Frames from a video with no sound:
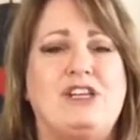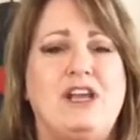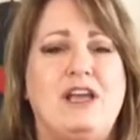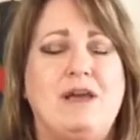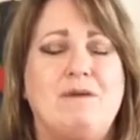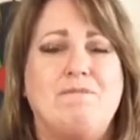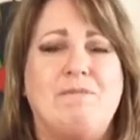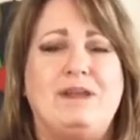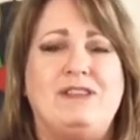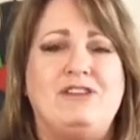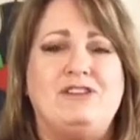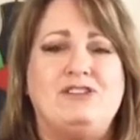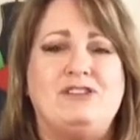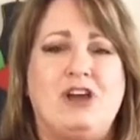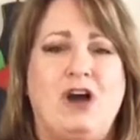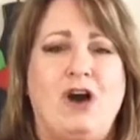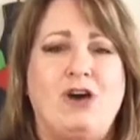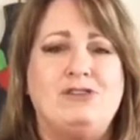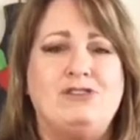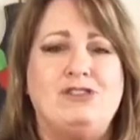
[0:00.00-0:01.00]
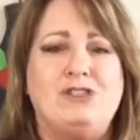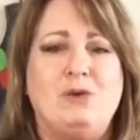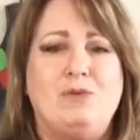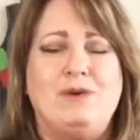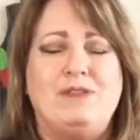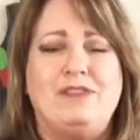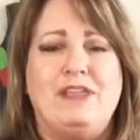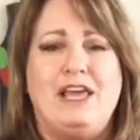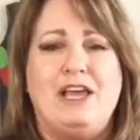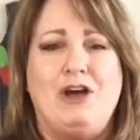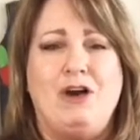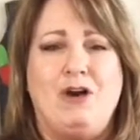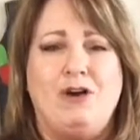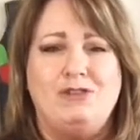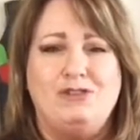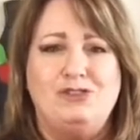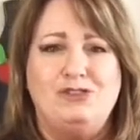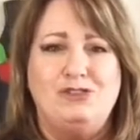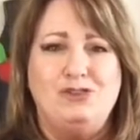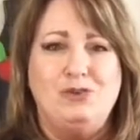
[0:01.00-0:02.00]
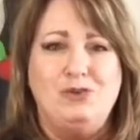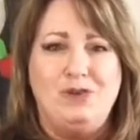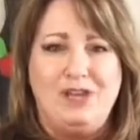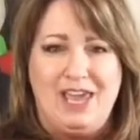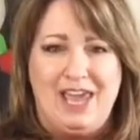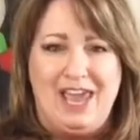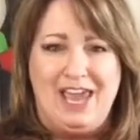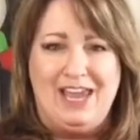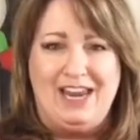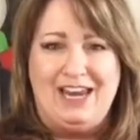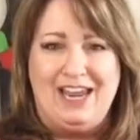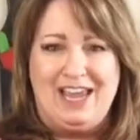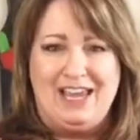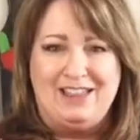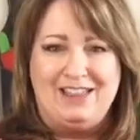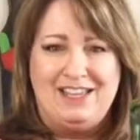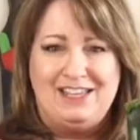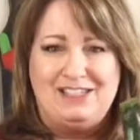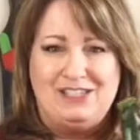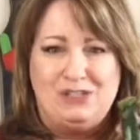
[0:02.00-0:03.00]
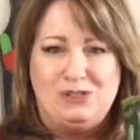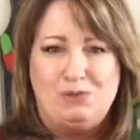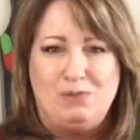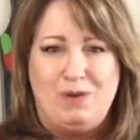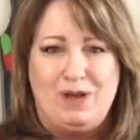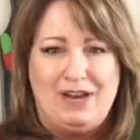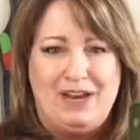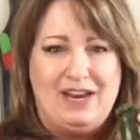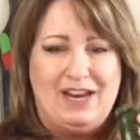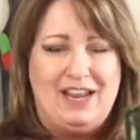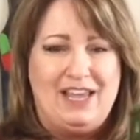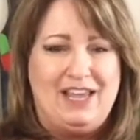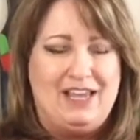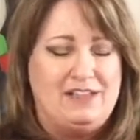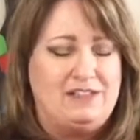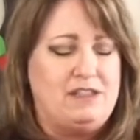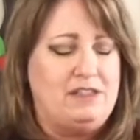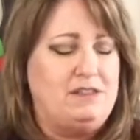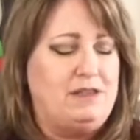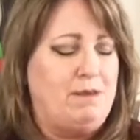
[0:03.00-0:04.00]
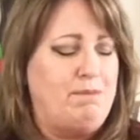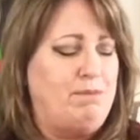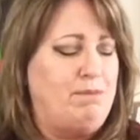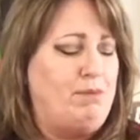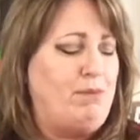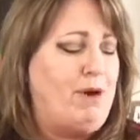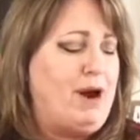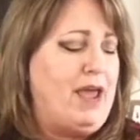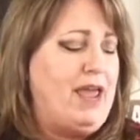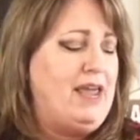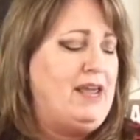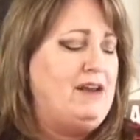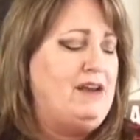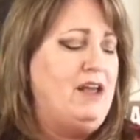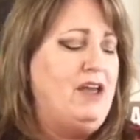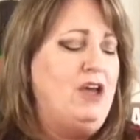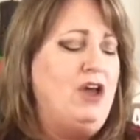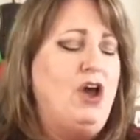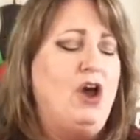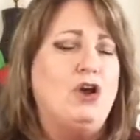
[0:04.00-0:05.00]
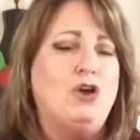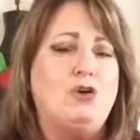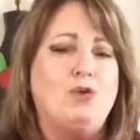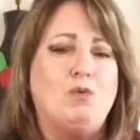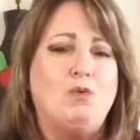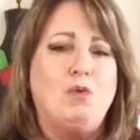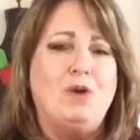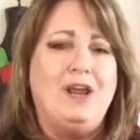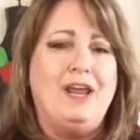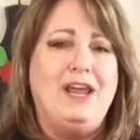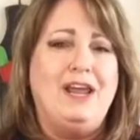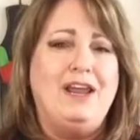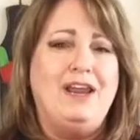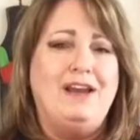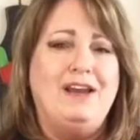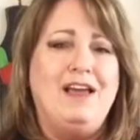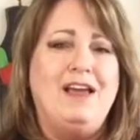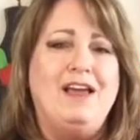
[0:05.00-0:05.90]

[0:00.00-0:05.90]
But there's also what they call zucchini, and this is what it is. It's a bright green